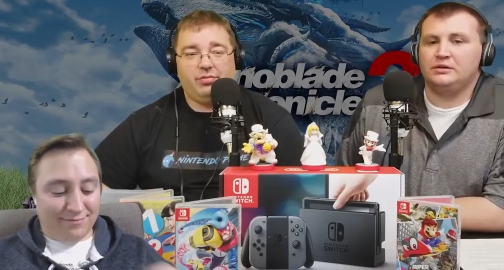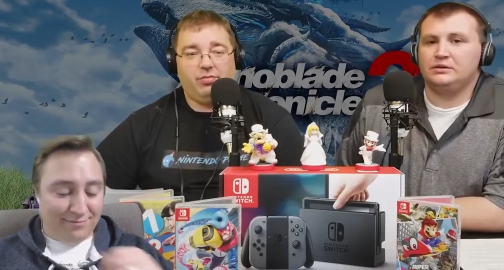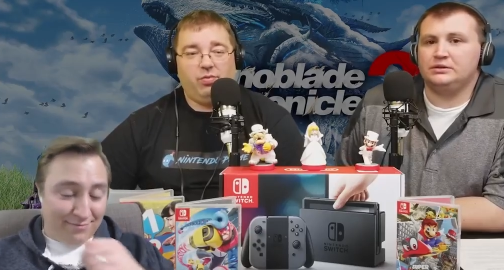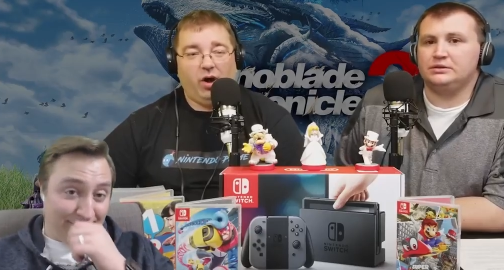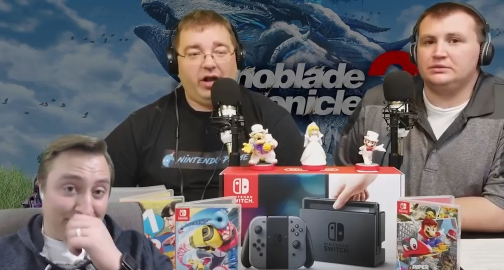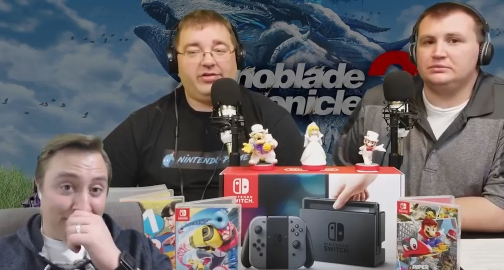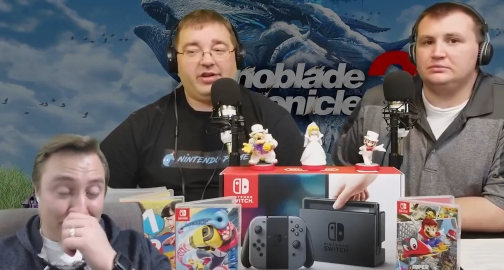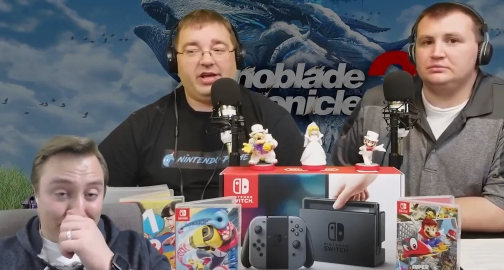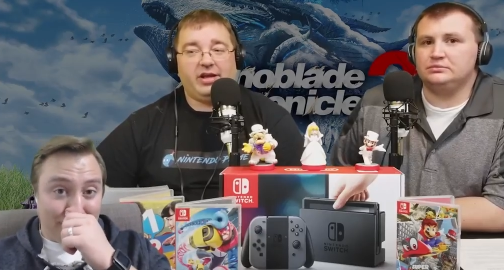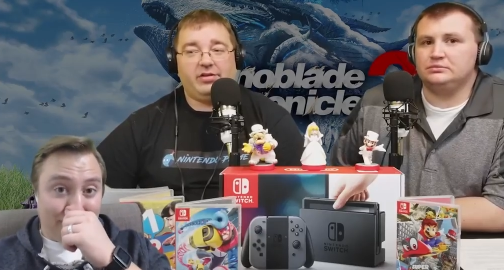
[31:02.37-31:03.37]
Speaker 1: want
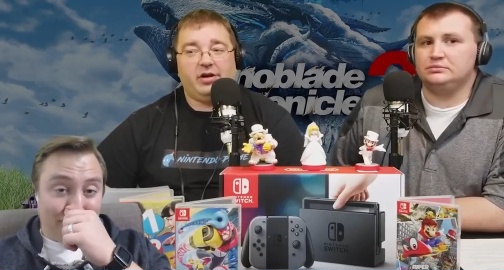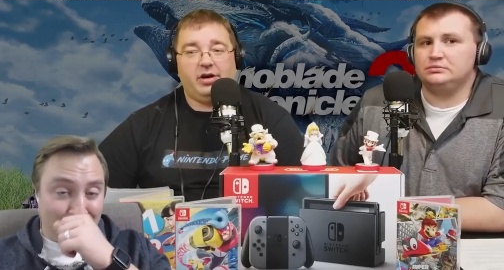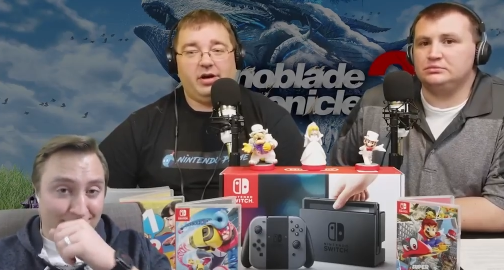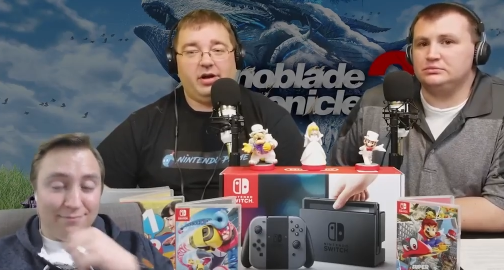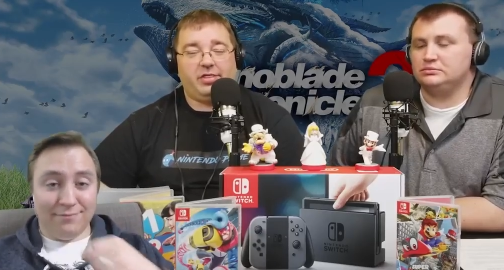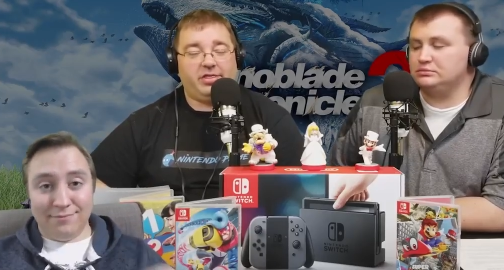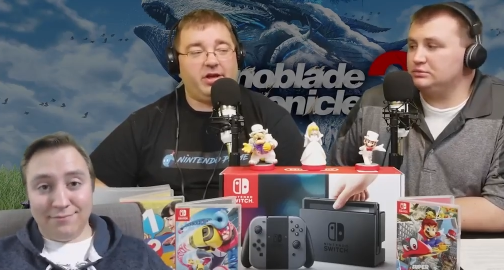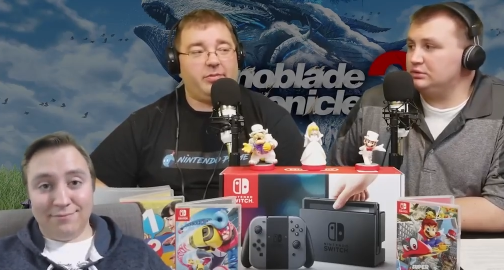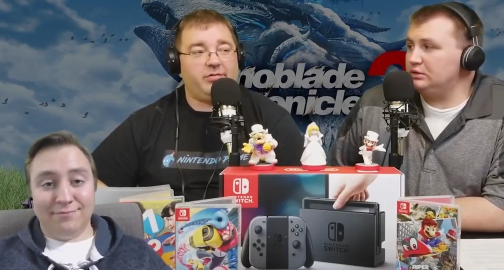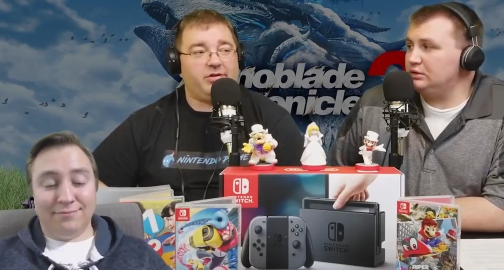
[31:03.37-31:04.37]
to get a
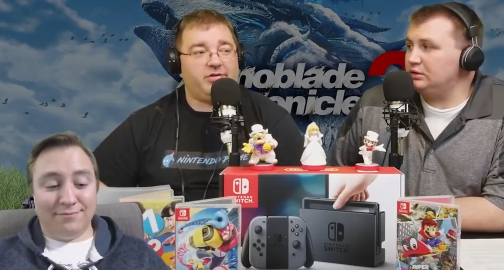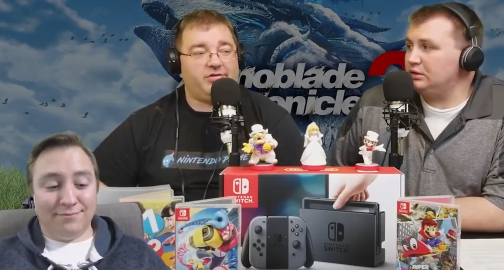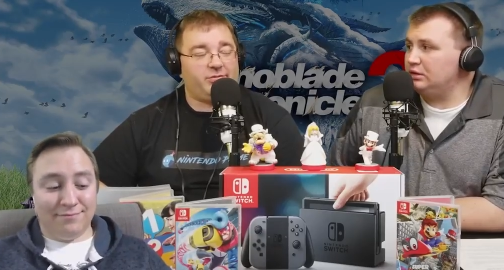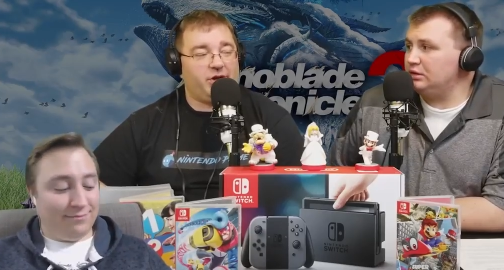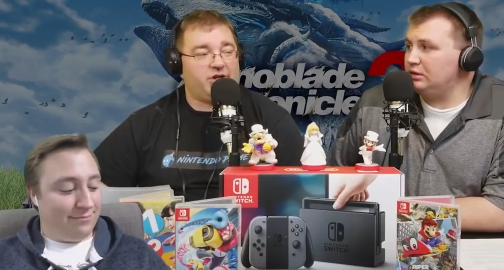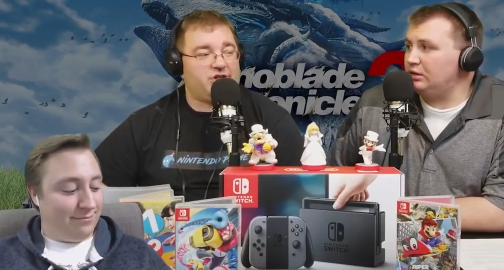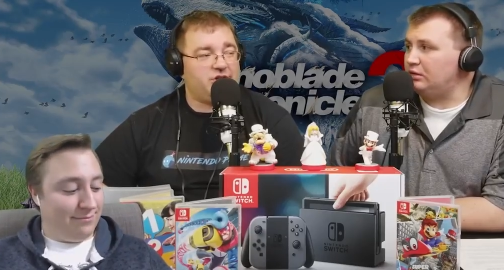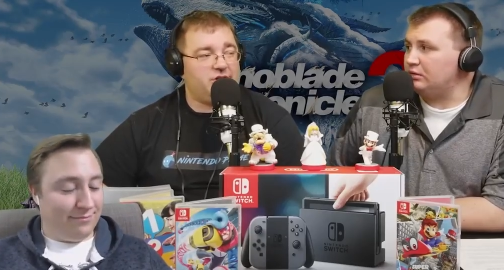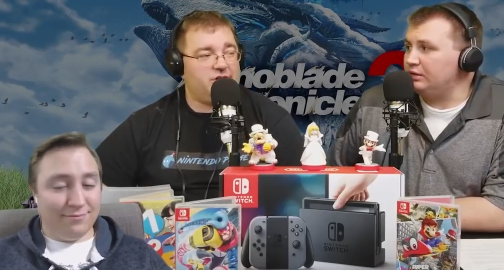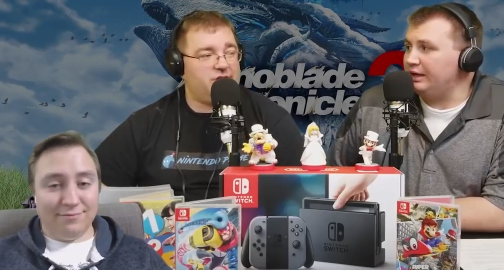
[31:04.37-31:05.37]
themed Switch.
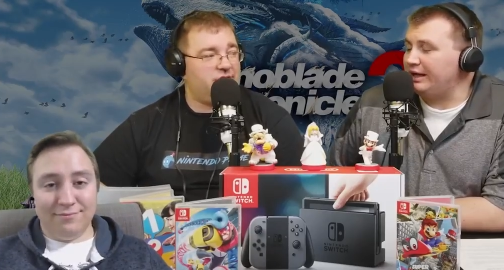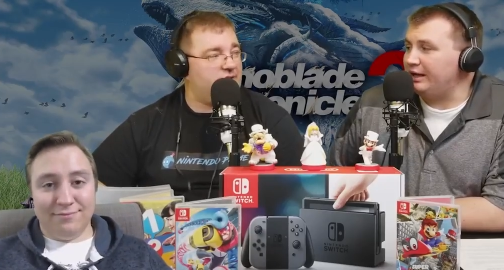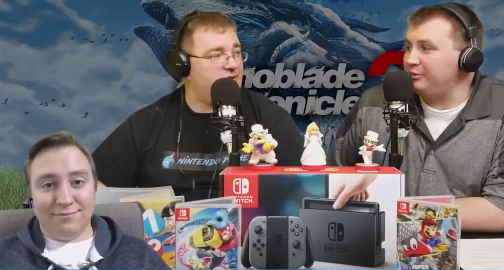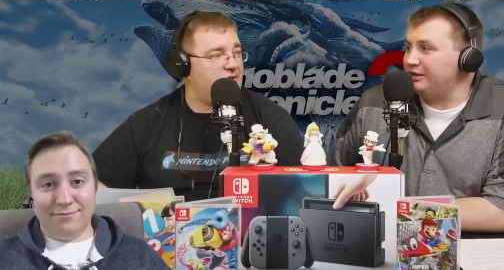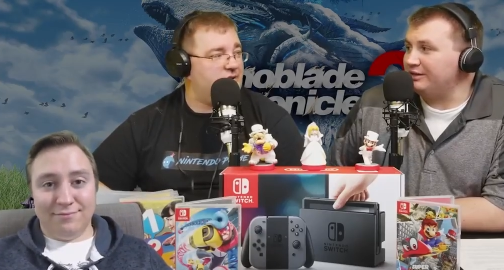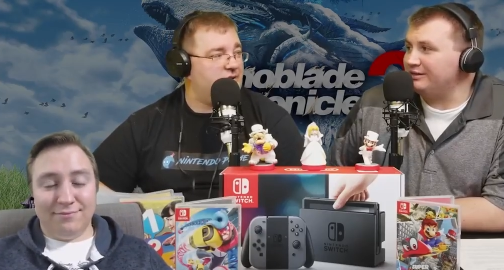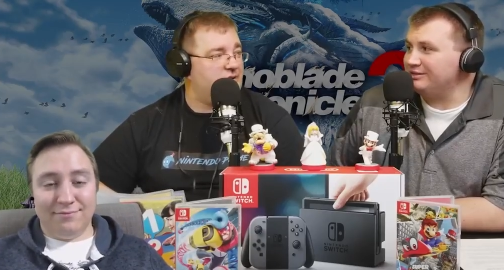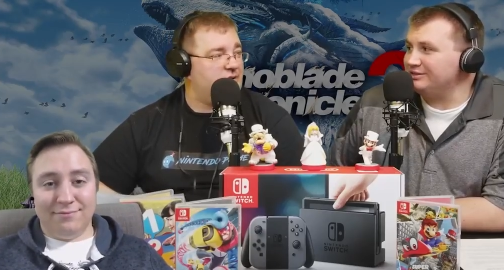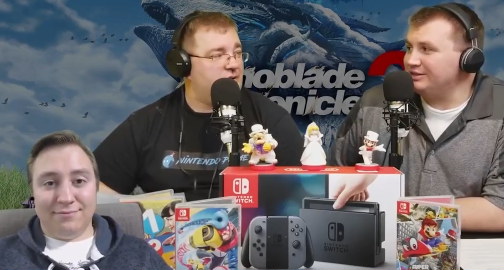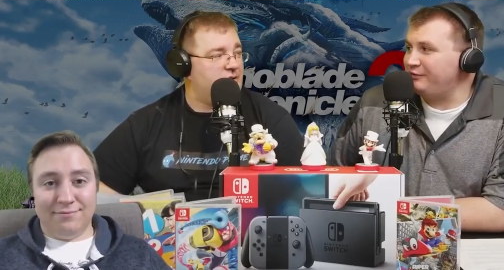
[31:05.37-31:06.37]
Speaker 2: Oh yeah, I mean,
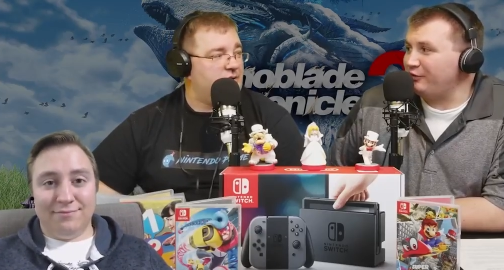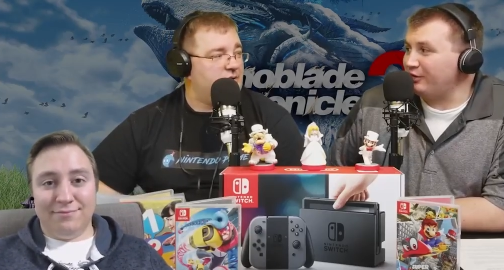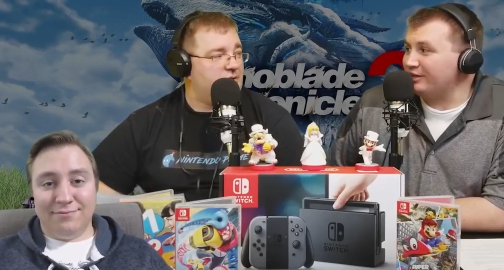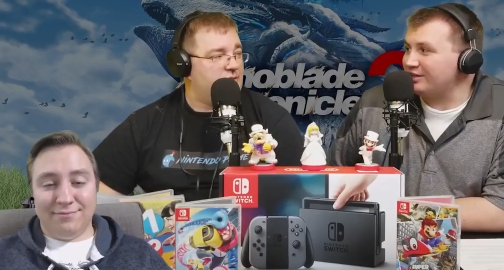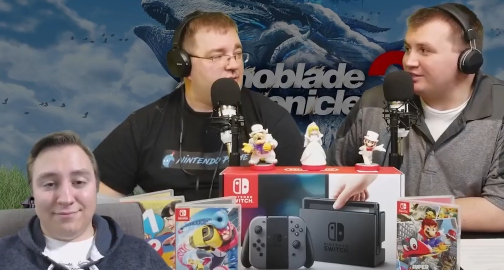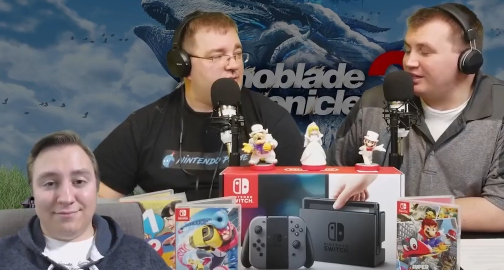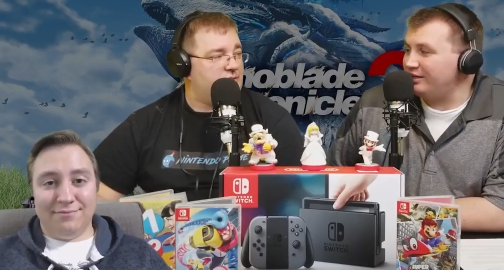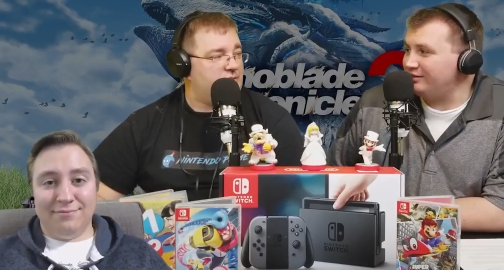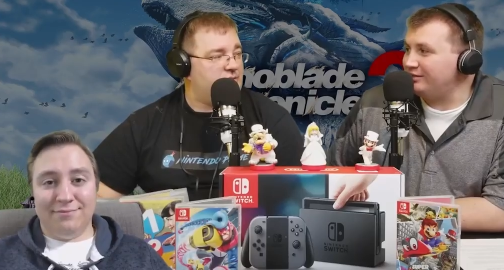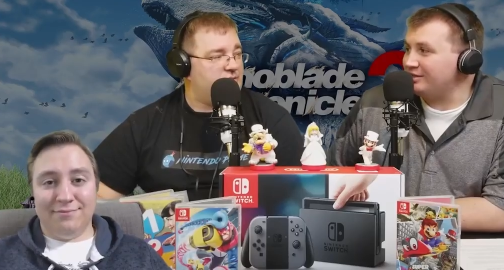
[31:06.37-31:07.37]
if you look at the
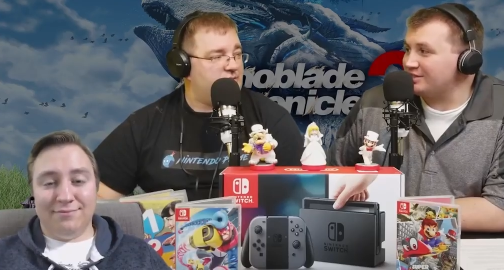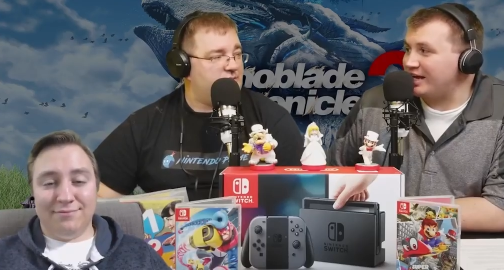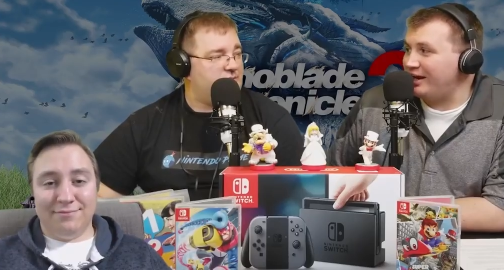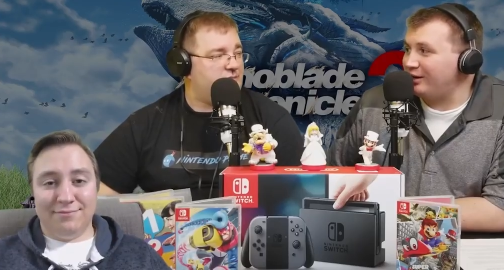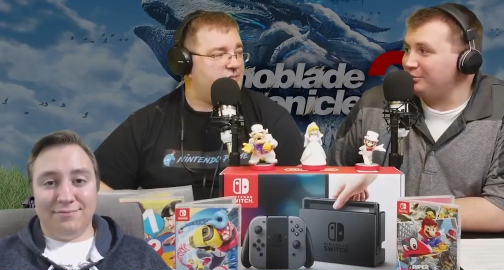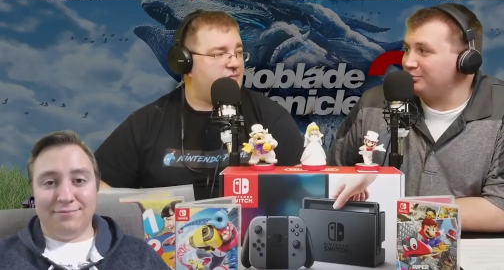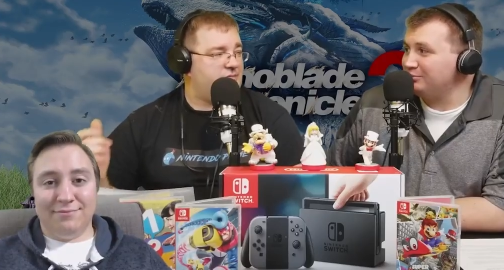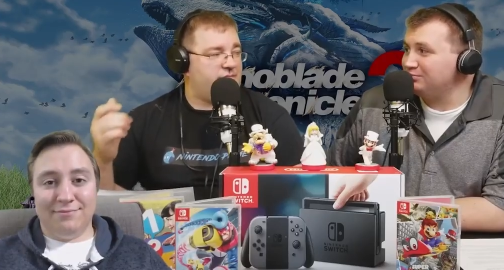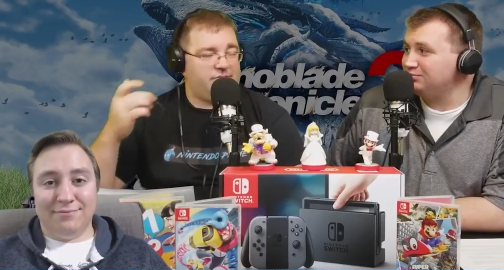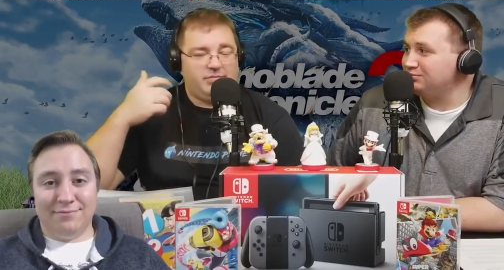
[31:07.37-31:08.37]
Skyrim,